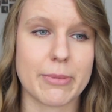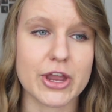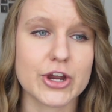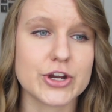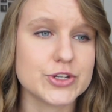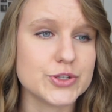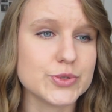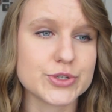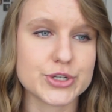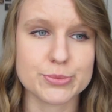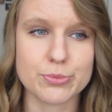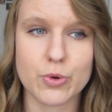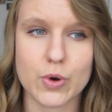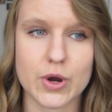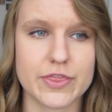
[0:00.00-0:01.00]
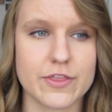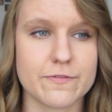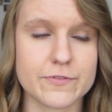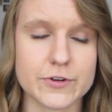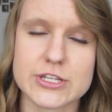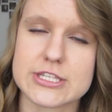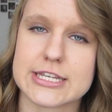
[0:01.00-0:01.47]
I heard you learn more in the
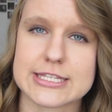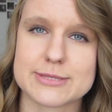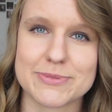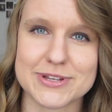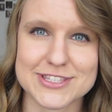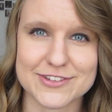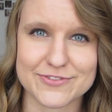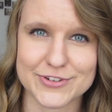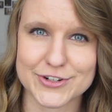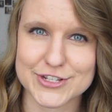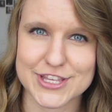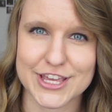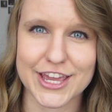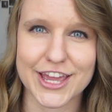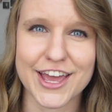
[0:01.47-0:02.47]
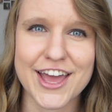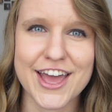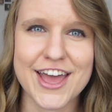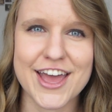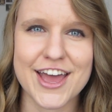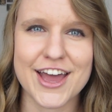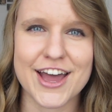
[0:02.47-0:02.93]
first 6 months of nursing
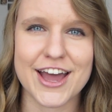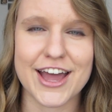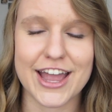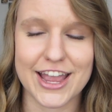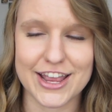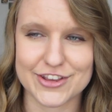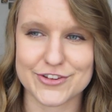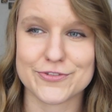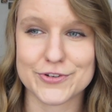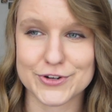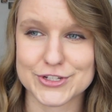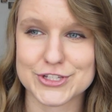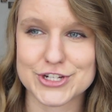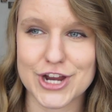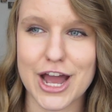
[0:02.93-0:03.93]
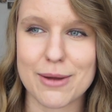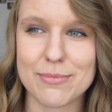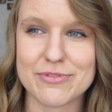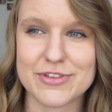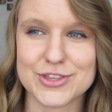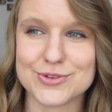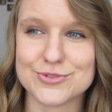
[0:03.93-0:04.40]
at your first
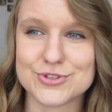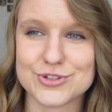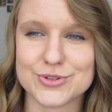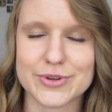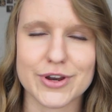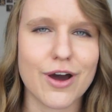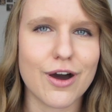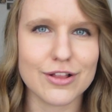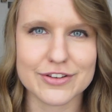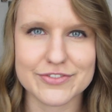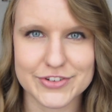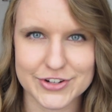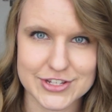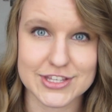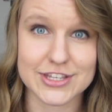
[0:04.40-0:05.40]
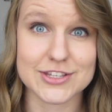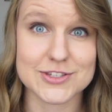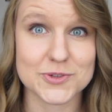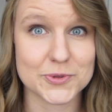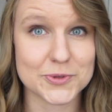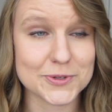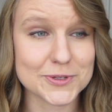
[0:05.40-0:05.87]
job than you do in all of nursing
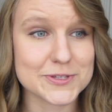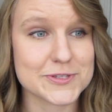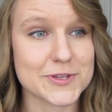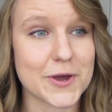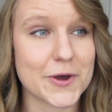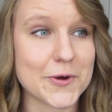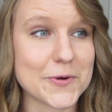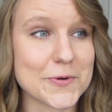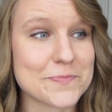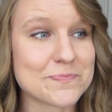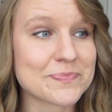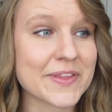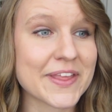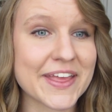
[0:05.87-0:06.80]
school. So